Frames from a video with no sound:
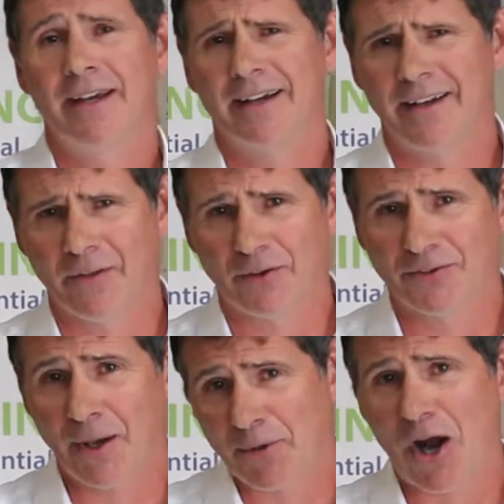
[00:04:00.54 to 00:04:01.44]
another
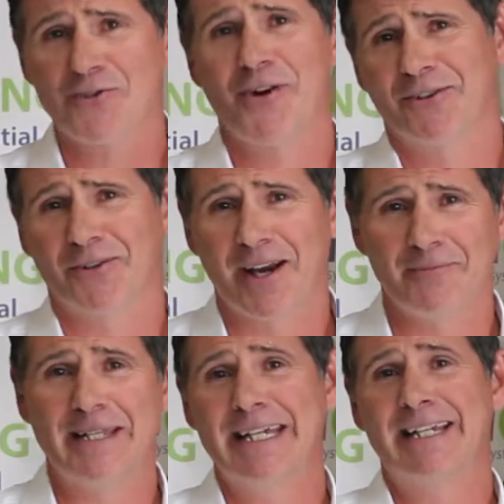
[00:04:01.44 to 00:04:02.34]
subcontractor
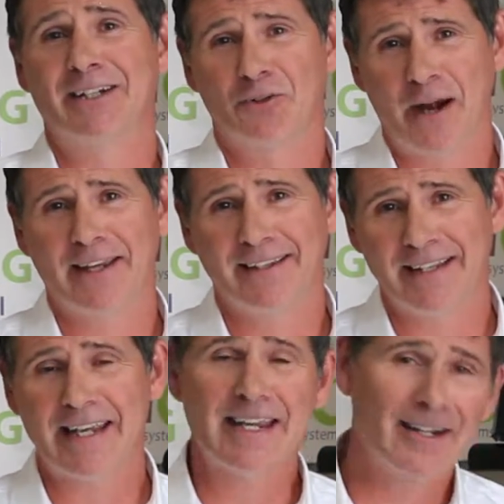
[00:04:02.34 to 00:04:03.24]
coming in and cranking
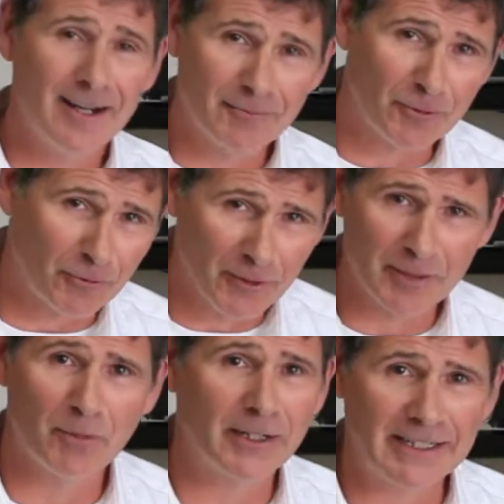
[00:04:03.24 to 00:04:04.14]
the heat up or really
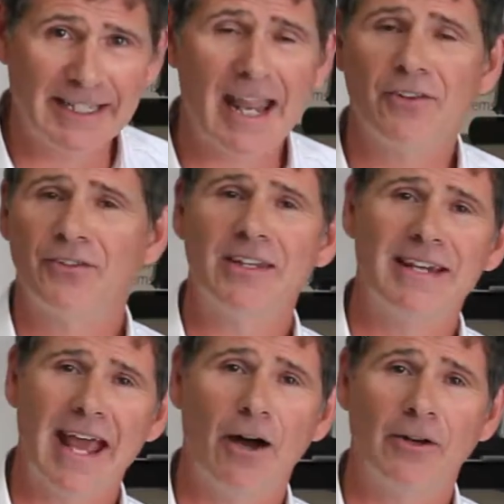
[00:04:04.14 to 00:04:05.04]
bringing the AC
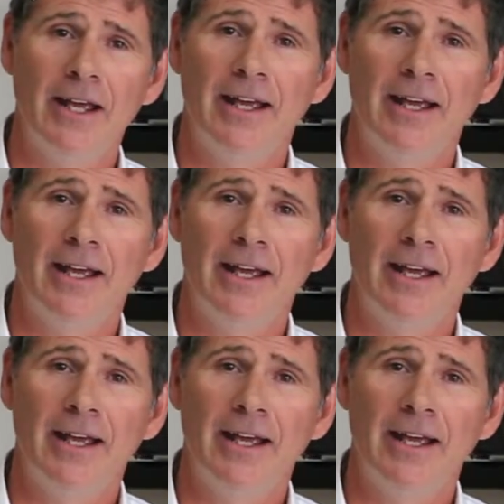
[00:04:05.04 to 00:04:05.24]
down,